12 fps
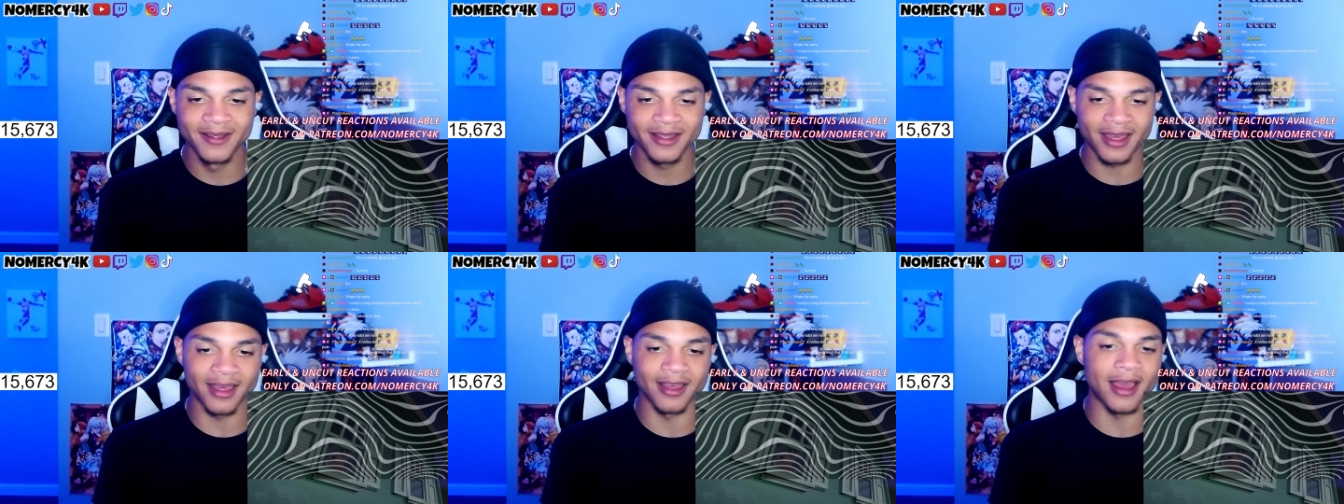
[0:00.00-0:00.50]

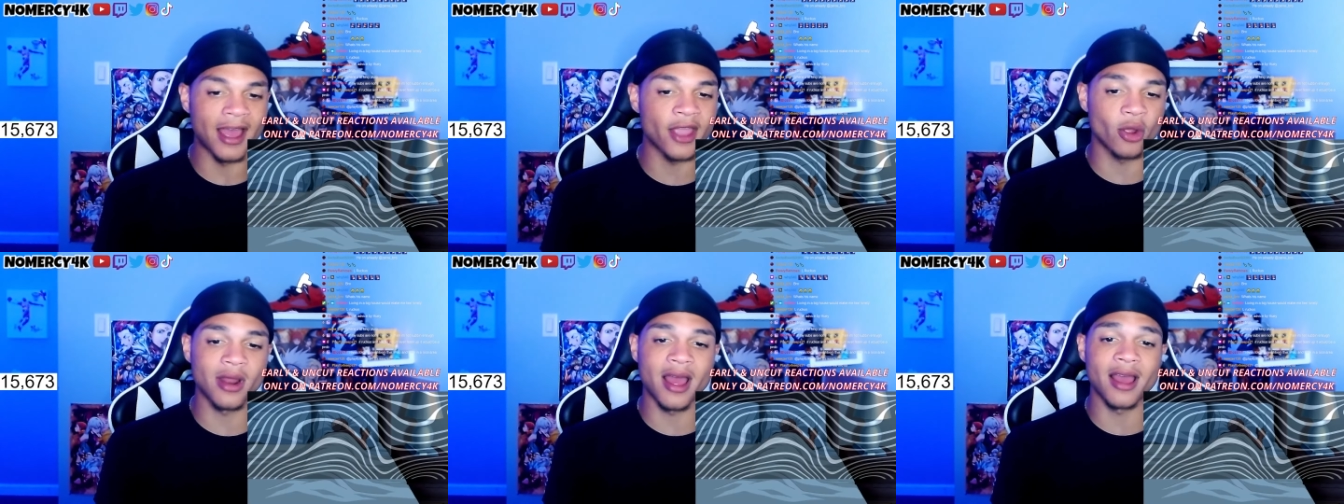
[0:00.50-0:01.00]
Yeah, I ain't
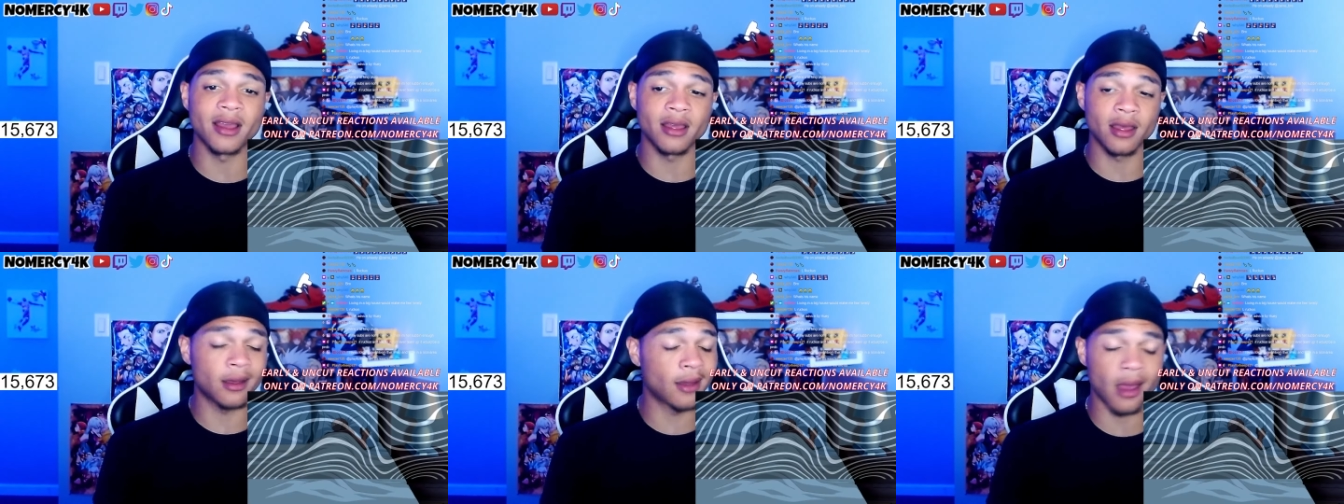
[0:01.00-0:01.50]
gonna lie.
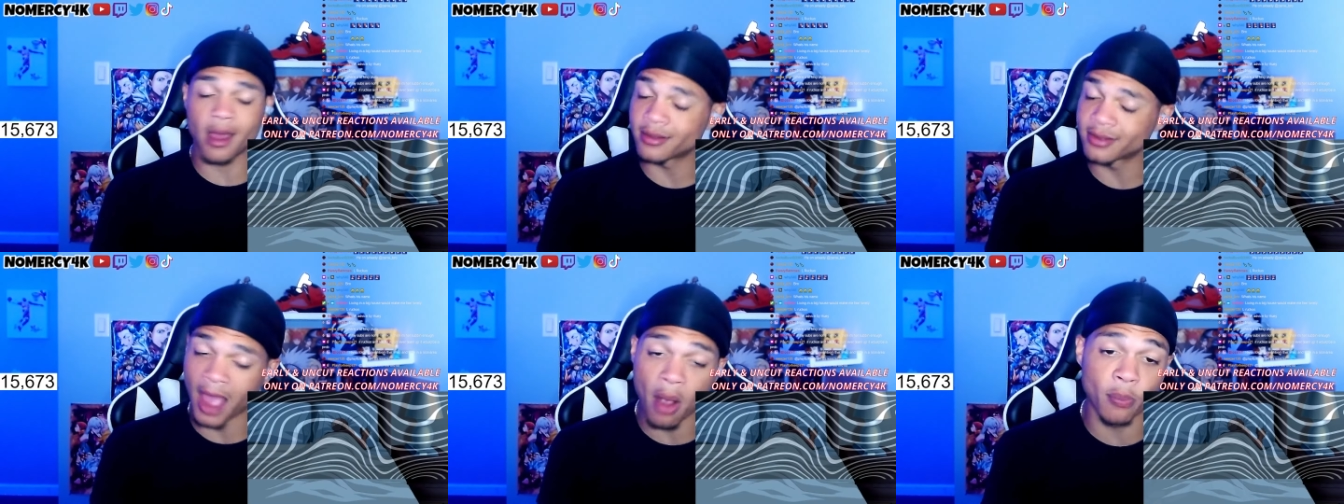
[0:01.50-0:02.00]

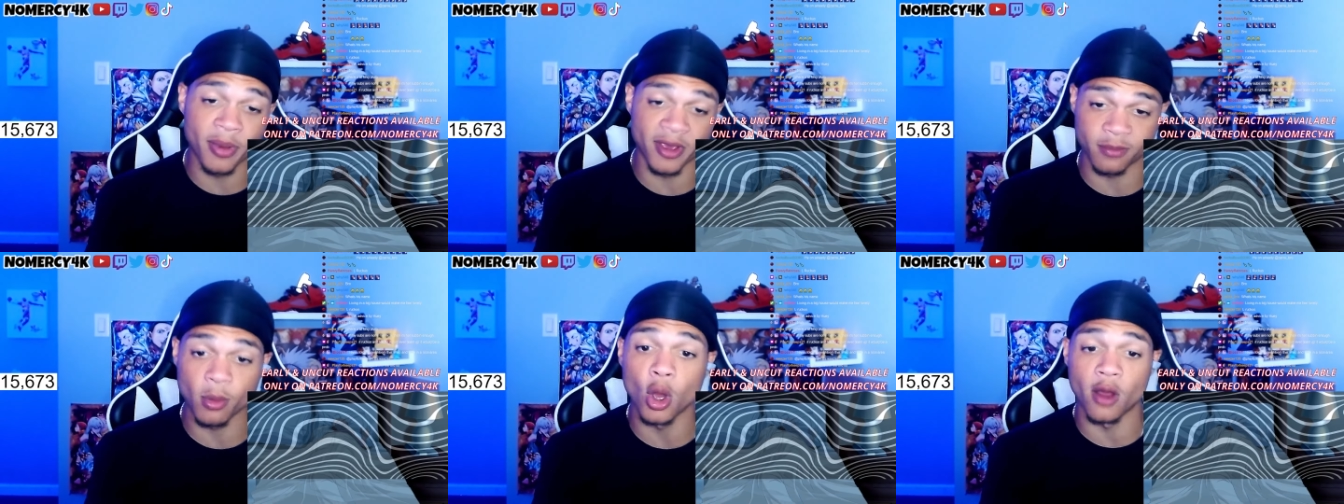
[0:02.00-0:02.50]
That would
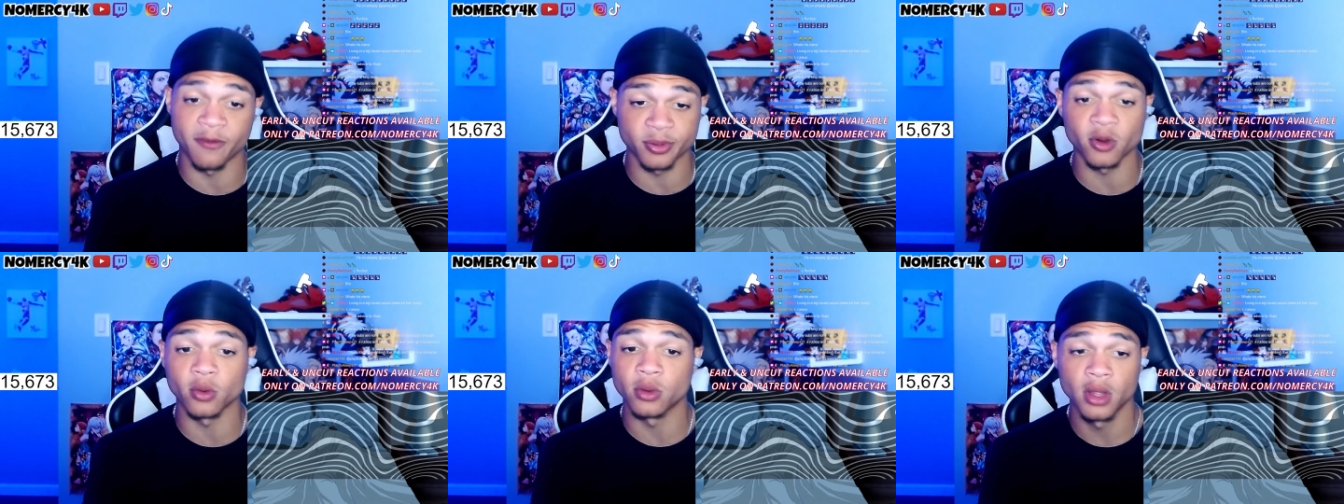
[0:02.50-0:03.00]
piss me off,
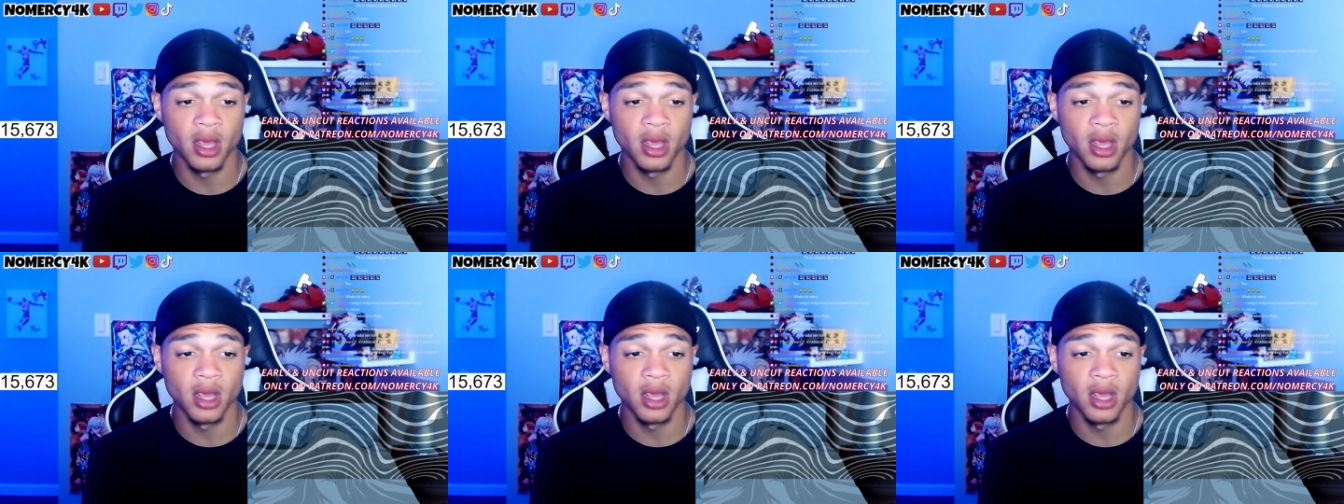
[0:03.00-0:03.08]
bro.